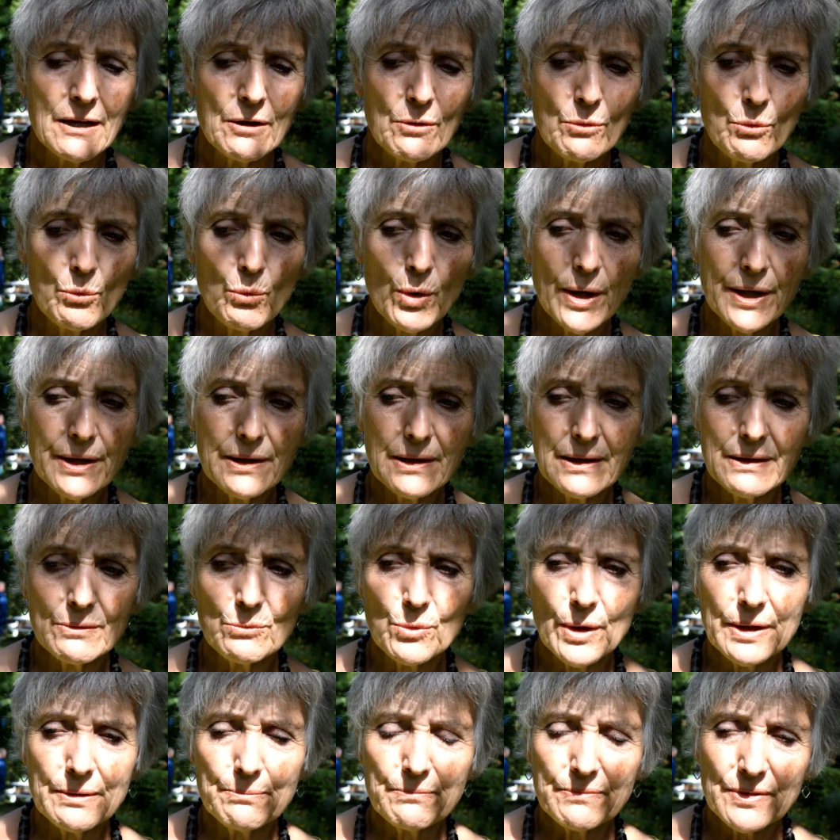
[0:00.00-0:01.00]
when
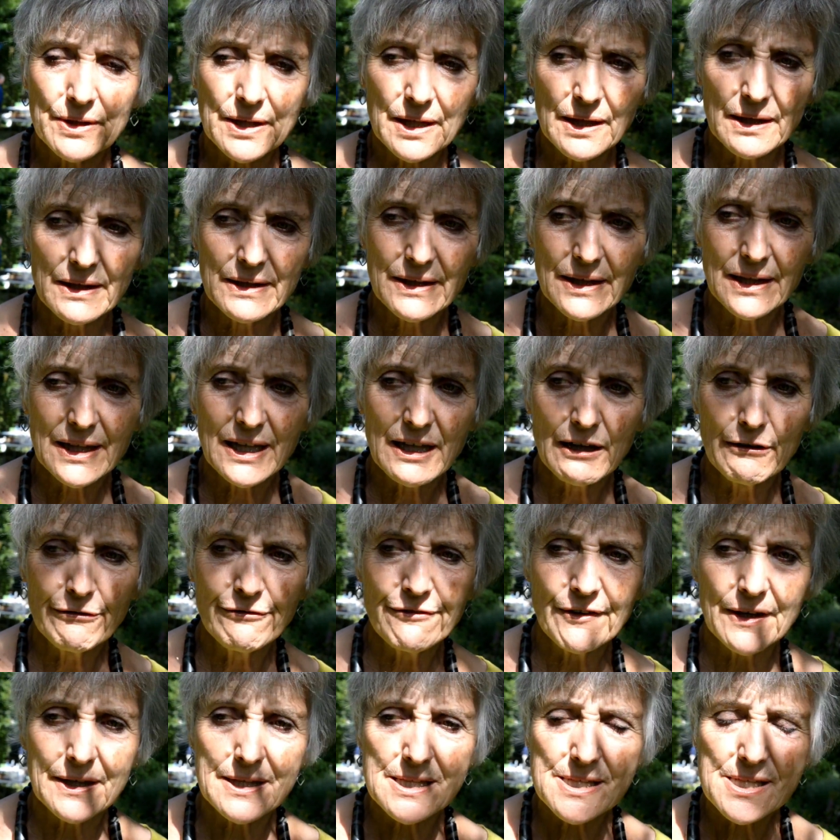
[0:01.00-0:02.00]
the
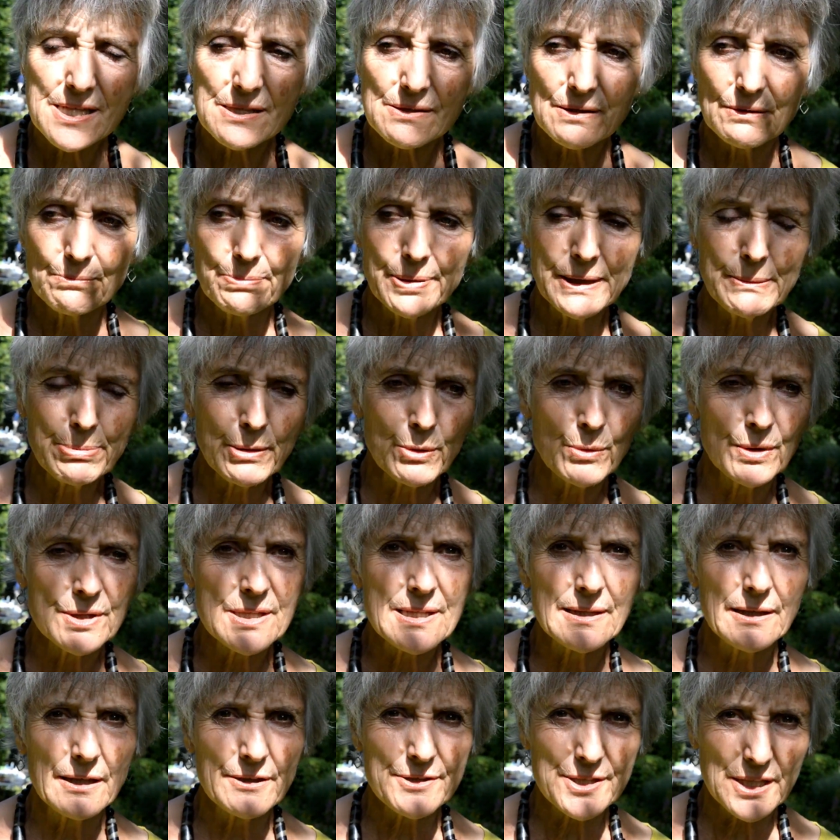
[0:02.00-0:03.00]
cafes, people weren't
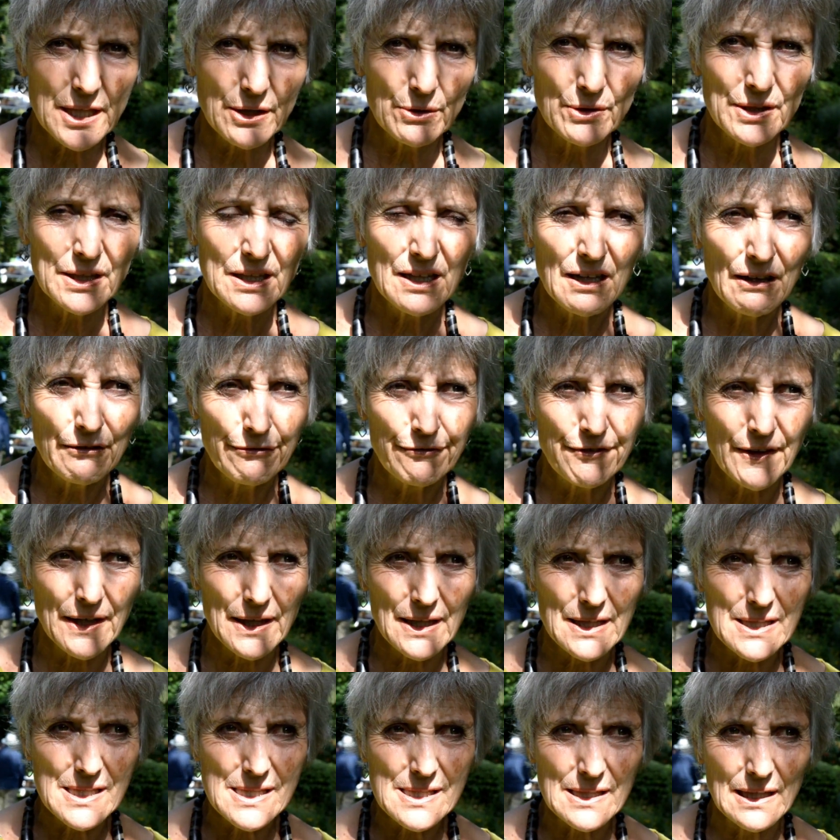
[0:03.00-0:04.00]
allowed to go in
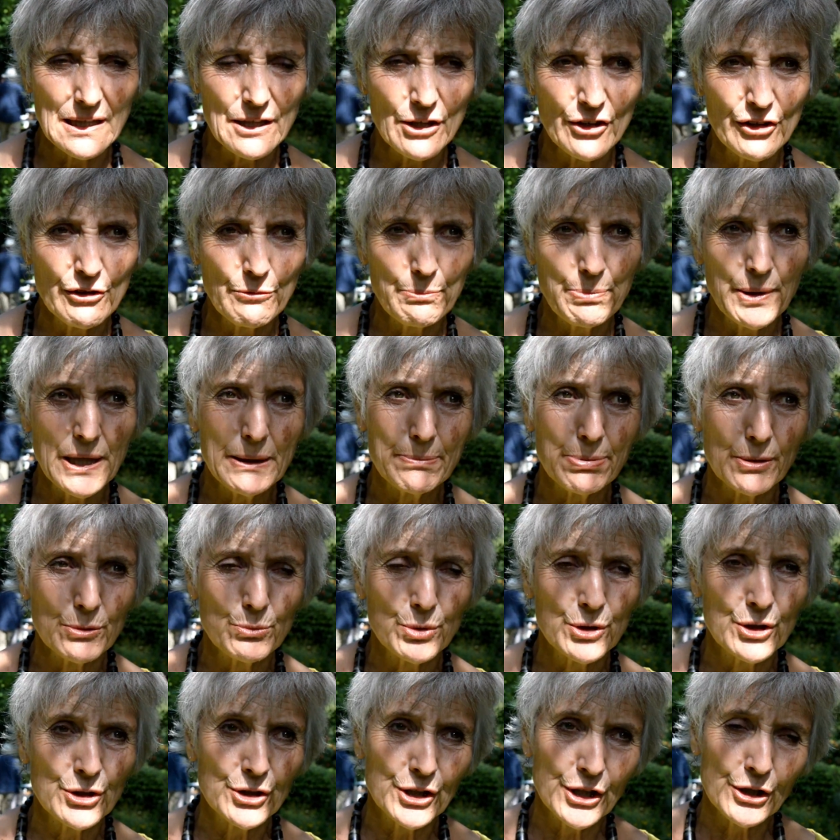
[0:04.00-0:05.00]
cafes, a lot of people
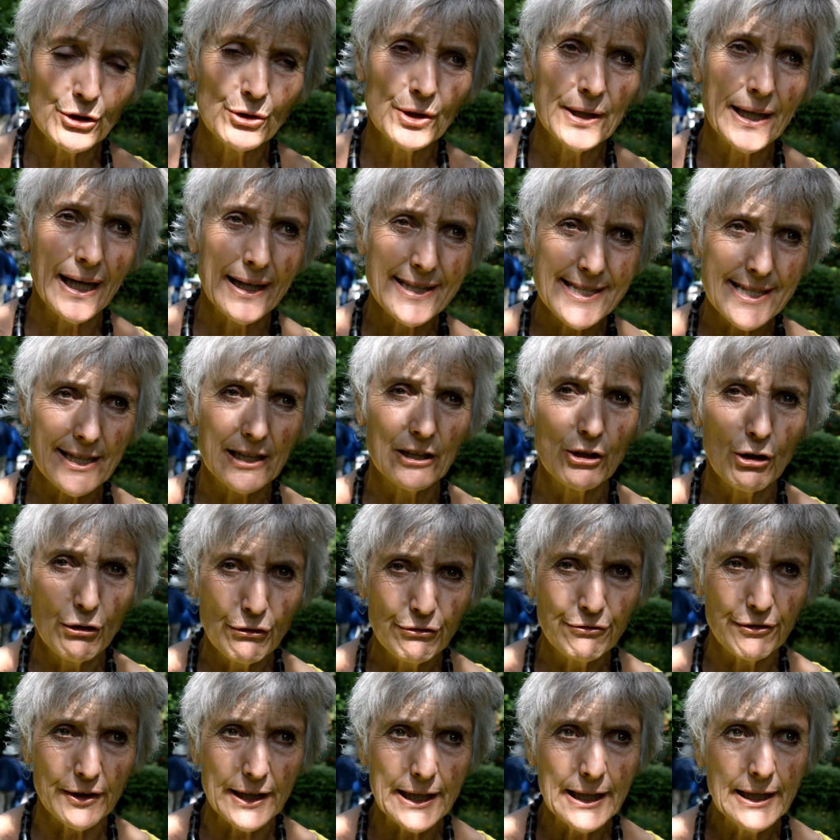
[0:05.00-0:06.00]
could go and get a
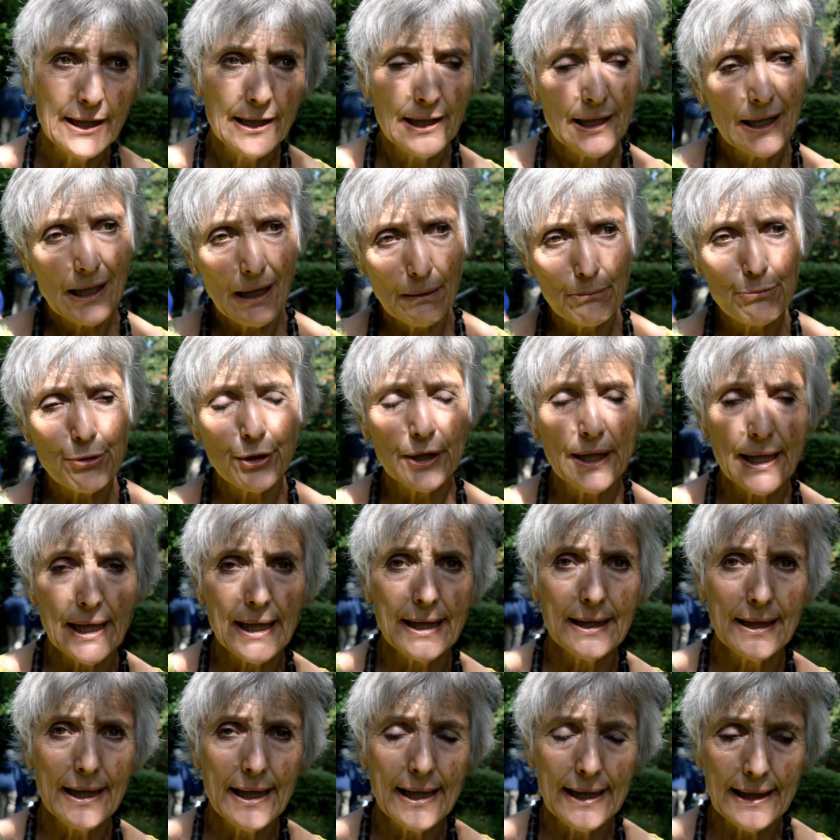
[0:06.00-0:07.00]
coffee and bring it
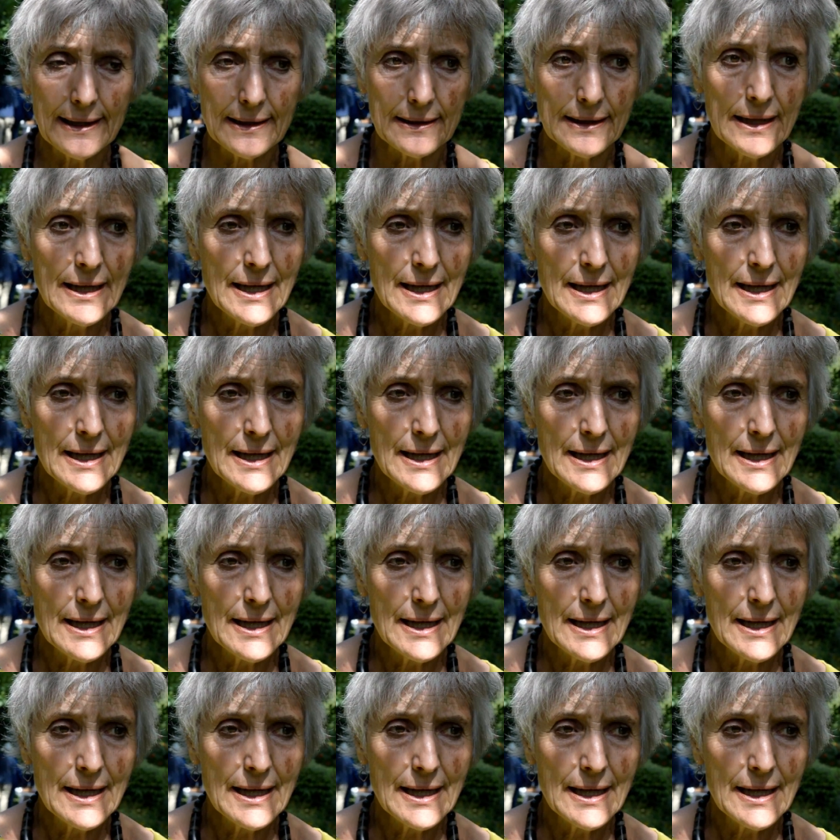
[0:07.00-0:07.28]
in here.